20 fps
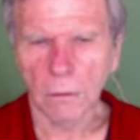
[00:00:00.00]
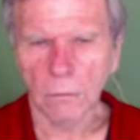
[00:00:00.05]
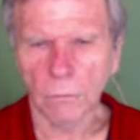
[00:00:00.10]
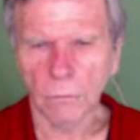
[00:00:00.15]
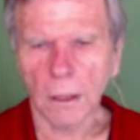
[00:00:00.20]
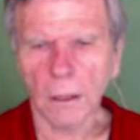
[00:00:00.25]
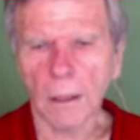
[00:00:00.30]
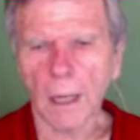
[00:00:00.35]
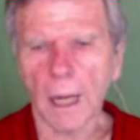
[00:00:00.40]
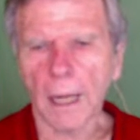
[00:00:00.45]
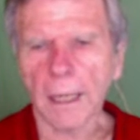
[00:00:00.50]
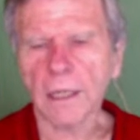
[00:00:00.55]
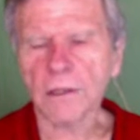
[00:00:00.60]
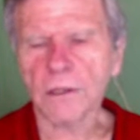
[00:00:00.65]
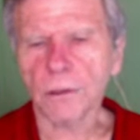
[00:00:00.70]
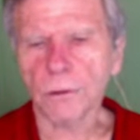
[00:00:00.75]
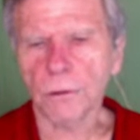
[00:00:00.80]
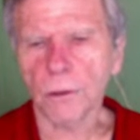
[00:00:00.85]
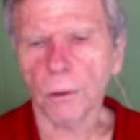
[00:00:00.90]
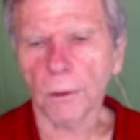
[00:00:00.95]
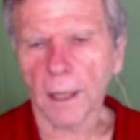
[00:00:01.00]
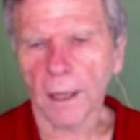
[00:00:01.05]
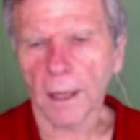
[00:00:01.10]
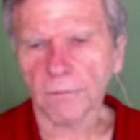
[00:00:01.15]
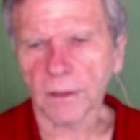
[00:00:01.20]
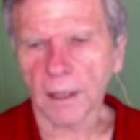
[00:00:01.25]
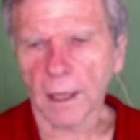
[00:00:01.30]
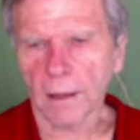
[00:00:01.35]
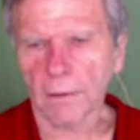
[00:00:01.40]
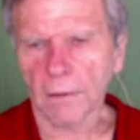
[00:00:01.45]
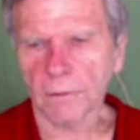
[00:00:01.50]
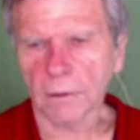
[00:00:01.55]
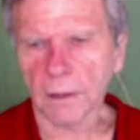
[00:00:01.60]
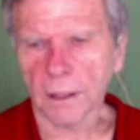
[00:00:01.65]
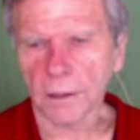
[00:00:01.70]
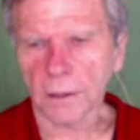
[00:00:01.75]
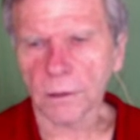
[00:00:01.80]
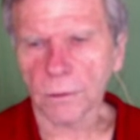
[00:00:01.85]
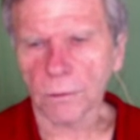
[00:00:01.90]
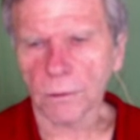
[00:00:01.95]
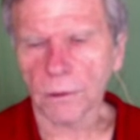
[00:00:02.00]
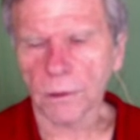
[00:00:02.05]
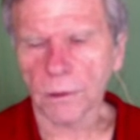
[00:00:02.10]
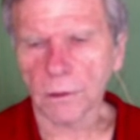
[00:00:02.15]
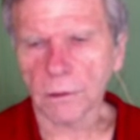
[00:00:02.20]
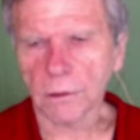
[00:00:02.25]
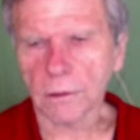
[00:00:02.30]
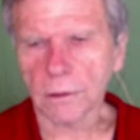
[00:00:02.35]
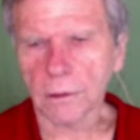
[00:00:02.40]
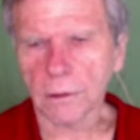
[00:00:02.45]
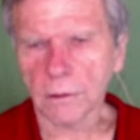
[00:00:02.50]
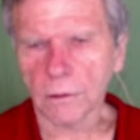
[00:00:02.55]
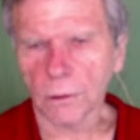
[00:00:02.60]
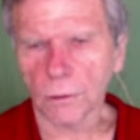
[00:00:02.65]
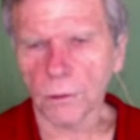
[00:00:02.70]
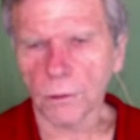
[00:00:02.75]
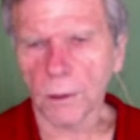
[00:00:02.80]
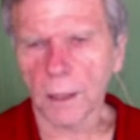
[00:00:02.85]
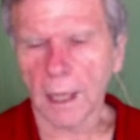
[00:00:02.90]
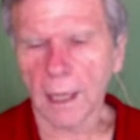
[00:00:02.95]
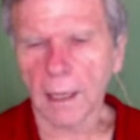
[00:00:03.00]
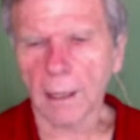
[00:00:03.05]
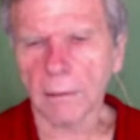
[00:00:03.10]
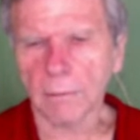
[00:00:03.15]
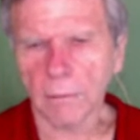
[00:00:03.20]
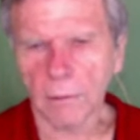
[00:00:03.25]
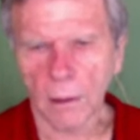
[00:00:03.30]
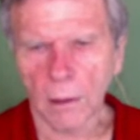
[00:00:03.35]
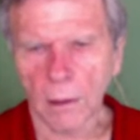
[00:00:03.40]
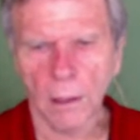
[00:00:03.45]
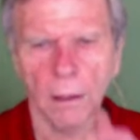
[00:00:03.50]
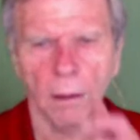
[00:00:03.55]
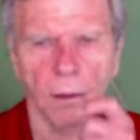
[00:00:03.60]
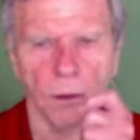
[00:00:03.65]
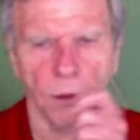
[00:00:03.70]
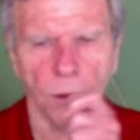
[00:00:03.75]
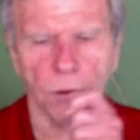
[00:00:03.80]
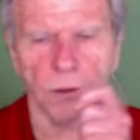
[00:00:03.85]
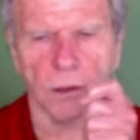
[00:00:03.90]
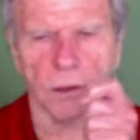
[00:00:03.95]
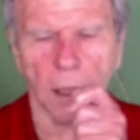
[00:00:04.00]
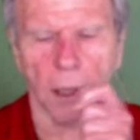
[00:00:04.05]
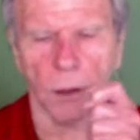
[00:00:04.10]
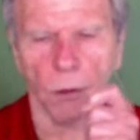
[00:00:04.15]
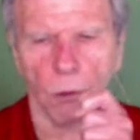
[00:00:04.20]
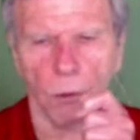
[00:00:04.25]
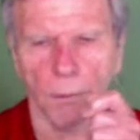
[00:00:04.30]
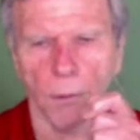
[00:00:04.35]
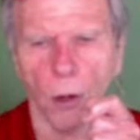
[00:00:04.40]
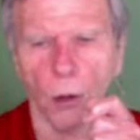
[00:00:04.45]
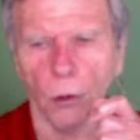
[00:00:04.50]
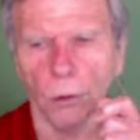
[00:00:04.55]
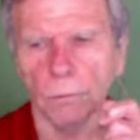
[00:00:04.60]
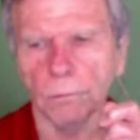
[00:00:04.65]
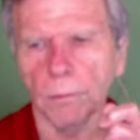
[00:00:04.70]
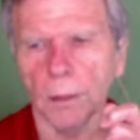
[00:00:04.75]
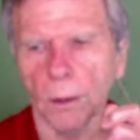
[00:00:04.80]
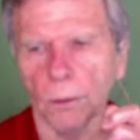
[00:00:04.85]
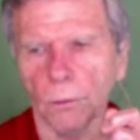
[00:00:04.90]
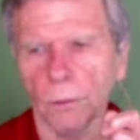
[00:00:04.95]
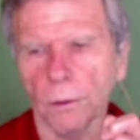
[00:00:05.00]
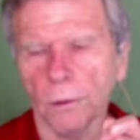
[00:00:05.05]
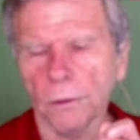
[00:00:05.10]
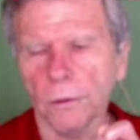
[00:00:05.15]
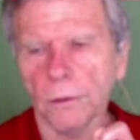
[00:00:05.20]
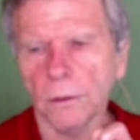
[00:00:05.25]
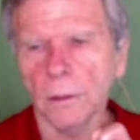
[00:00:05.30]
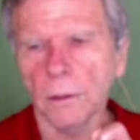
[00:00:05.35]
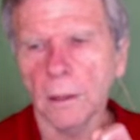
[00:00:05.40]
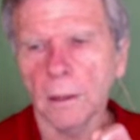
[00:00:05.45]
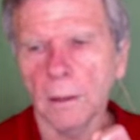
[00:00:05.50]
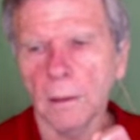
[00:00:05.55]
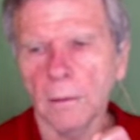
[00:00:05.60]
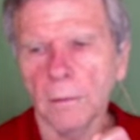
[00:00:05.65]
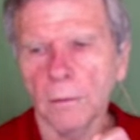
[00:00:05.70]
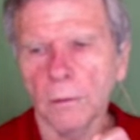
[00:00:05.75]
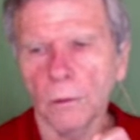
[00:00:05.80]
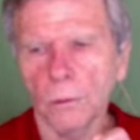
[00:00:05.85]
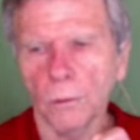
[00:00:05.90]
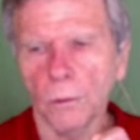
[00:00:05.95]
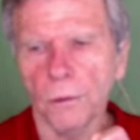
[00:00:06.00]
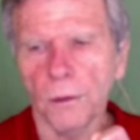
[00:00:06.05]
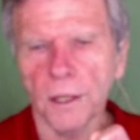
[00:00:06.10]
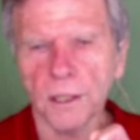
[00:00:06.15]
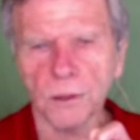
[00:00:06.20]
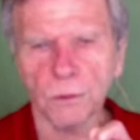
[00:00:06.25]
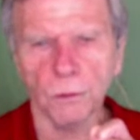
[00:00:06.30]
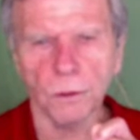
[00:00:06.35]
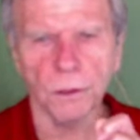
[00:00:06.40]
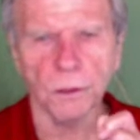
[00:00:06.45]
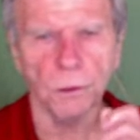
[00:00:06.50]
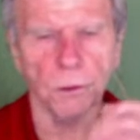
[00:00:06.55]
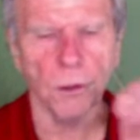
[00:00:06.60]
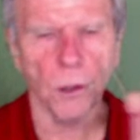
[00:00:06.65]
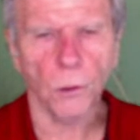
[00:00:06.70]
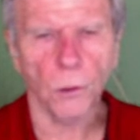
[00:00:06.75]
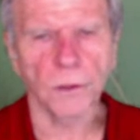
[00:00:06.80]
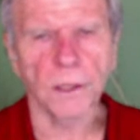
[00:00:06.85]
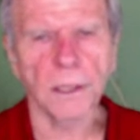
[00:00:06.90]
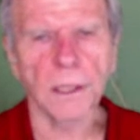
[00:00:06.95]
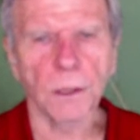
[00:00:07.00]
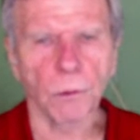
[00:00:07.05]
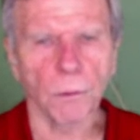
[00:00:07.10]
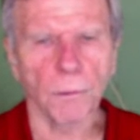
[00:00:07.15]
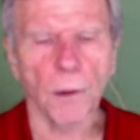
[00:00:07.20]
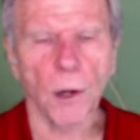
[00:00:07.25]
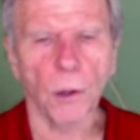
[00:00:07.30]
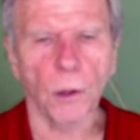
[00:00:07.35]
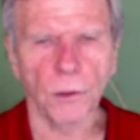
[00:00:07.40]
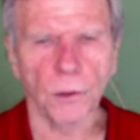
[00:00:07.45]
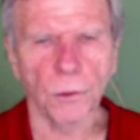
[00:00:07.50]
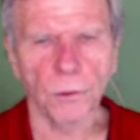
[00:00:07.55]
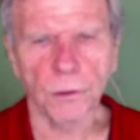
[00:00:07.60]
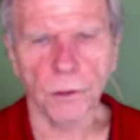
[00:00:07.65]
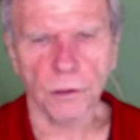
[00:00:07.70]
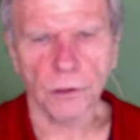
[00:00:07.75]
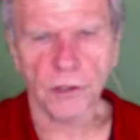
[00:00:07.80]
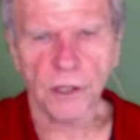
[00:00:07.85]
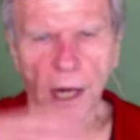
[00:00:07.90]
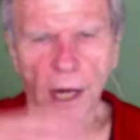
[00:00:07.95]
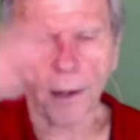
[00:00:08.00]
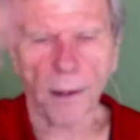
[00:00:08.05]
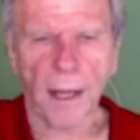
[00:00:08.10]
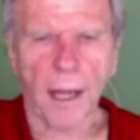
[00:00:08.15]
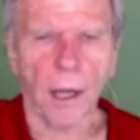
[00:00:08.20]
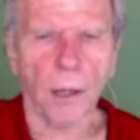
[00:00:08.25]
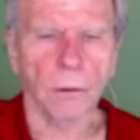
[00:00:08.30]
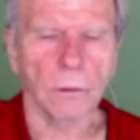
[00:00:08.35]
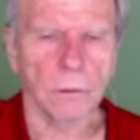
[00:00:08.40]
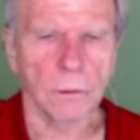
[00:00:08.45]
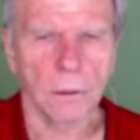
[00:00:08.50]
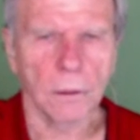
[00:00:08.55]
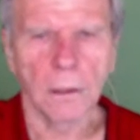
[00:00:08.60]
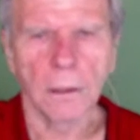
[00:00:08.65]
well, I guess you don't have to have Alexa with this, so you can use it on the remote. But with this one, you don't need the remote. You just shout out,